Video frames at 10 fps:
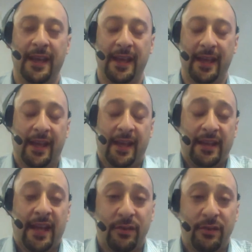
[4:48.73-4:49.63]
and
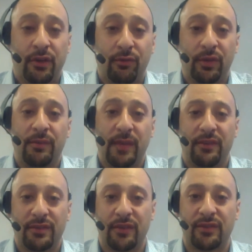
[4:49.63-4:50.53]
you could really make
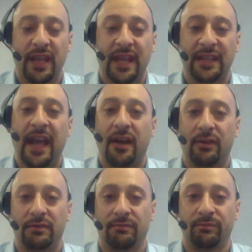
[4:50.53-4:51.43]
yourself stand out.
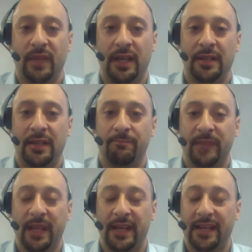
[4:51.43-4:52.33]

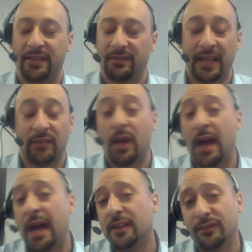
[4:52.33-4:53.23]
And that's why
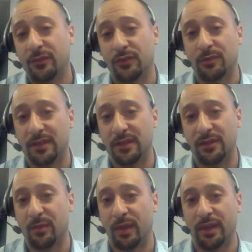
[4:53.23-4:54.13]
I love social media so
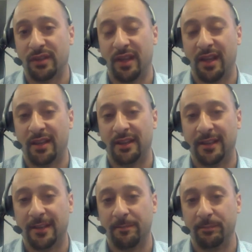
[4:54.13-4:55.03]
much, and
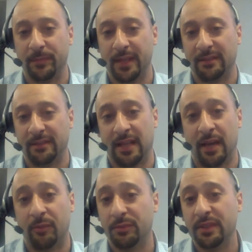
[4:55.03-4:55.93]
it's
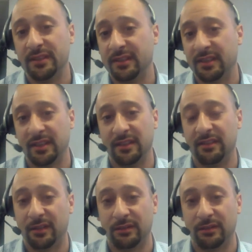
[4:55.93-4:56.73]
helped me succeed. So